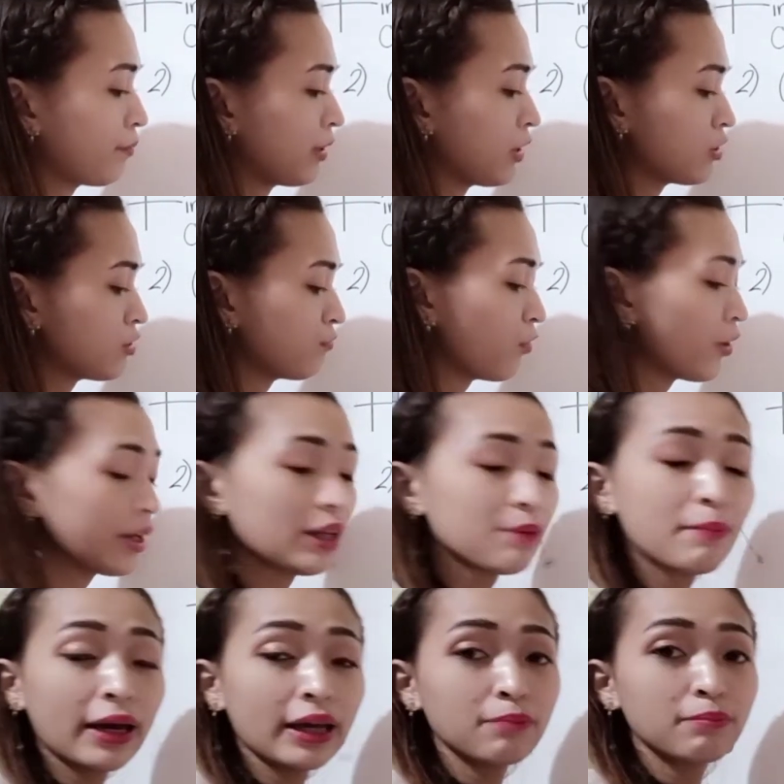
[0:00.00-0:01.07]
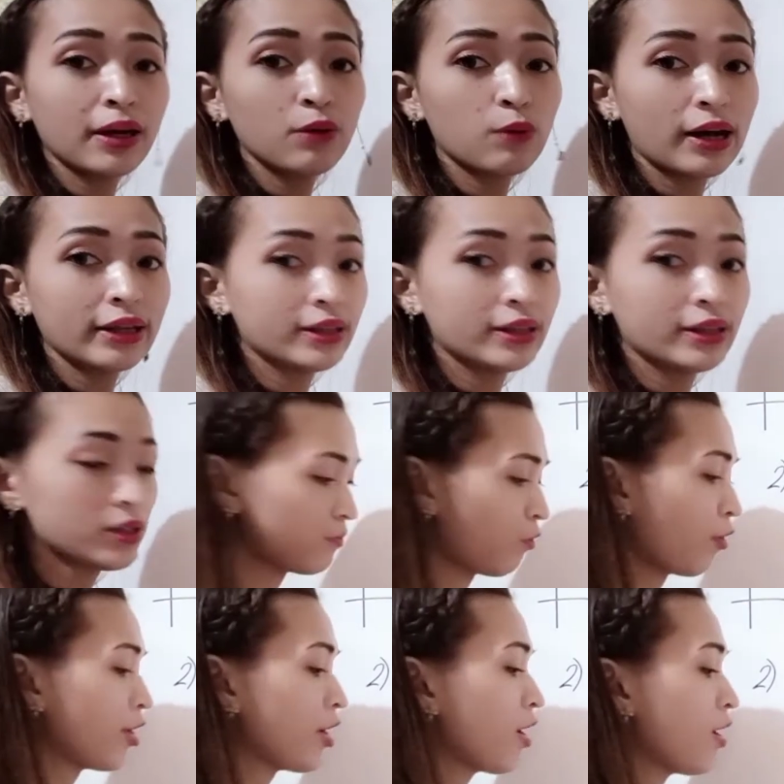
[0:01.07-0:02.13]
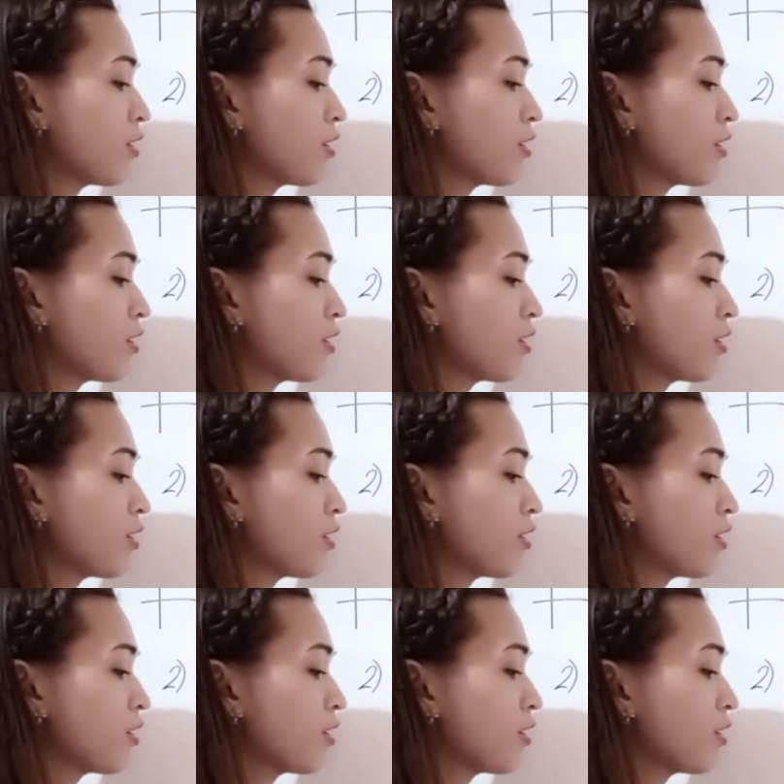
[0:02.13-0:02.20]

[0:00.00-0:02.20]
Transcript: Because 4 divided by 1 is 4.